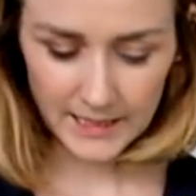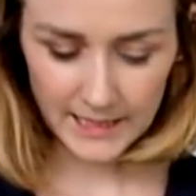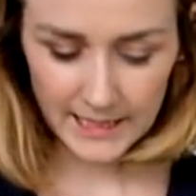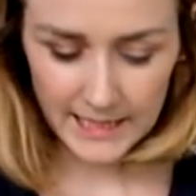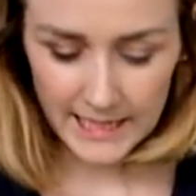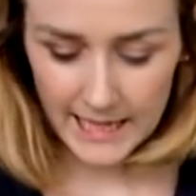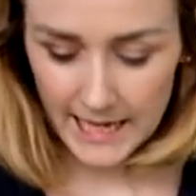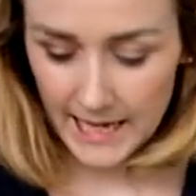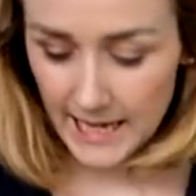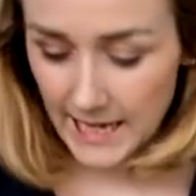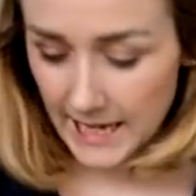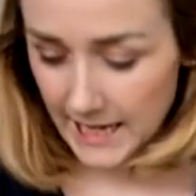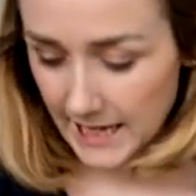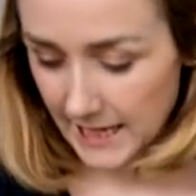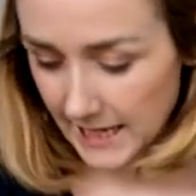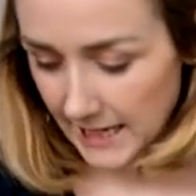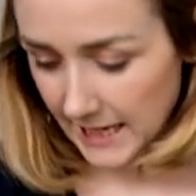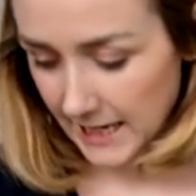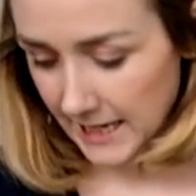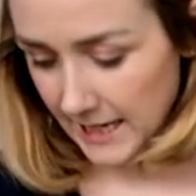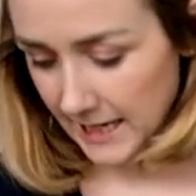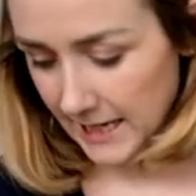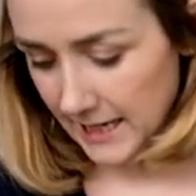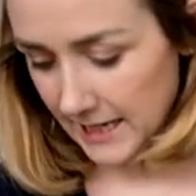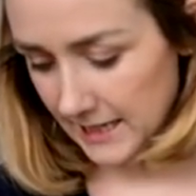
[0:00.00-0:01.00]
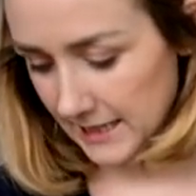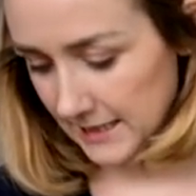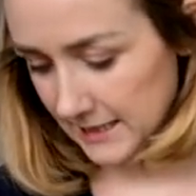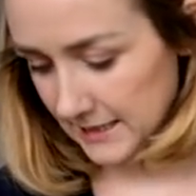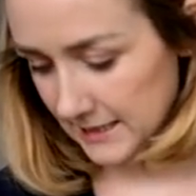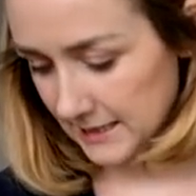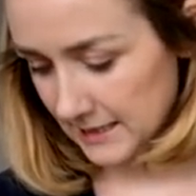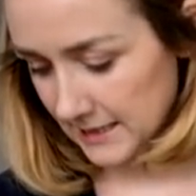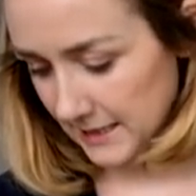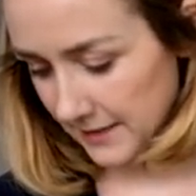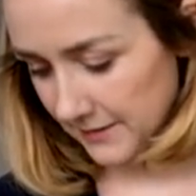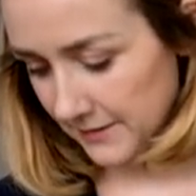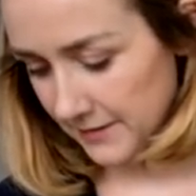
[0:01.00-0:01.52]
Yay!
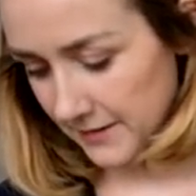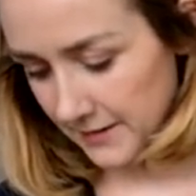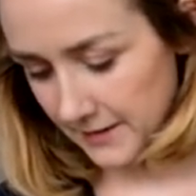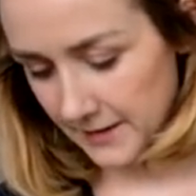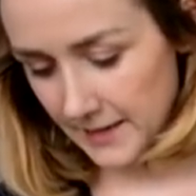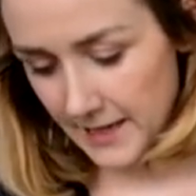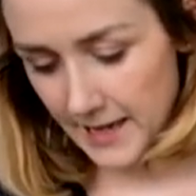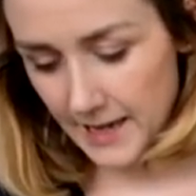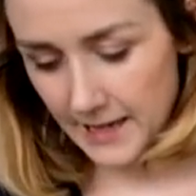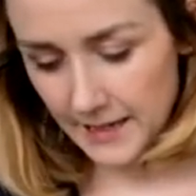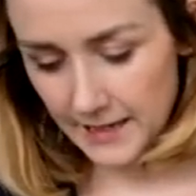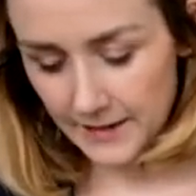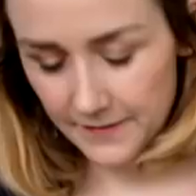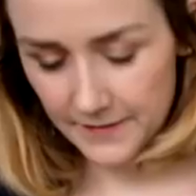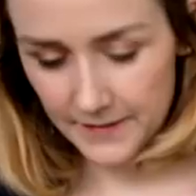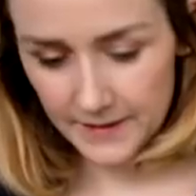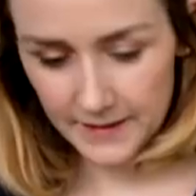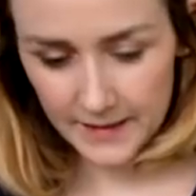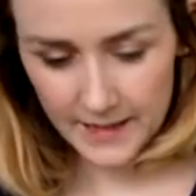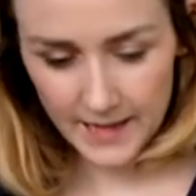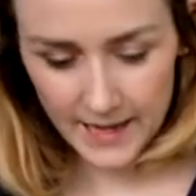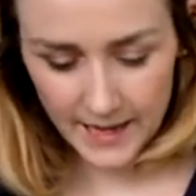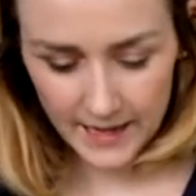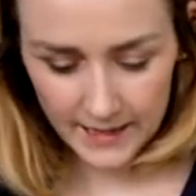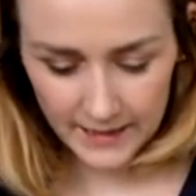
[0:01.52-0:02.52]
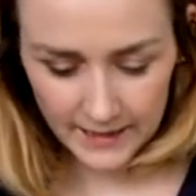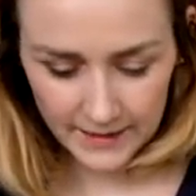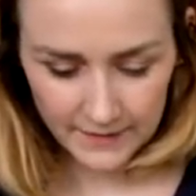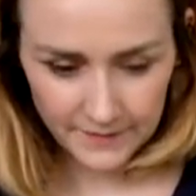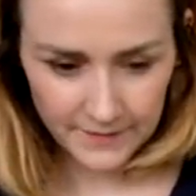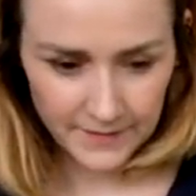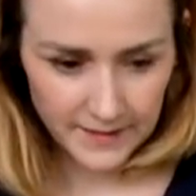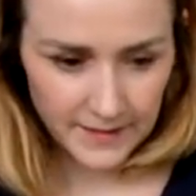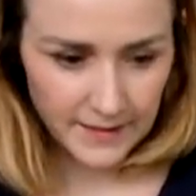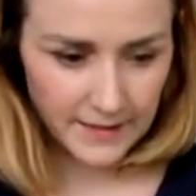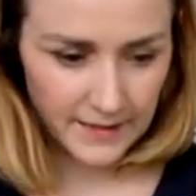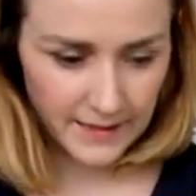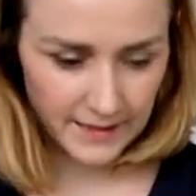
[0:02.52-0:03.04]
Get rid of the bag, get rid of that, get
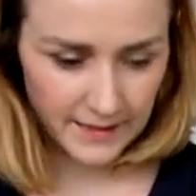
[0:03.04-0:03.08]
rid of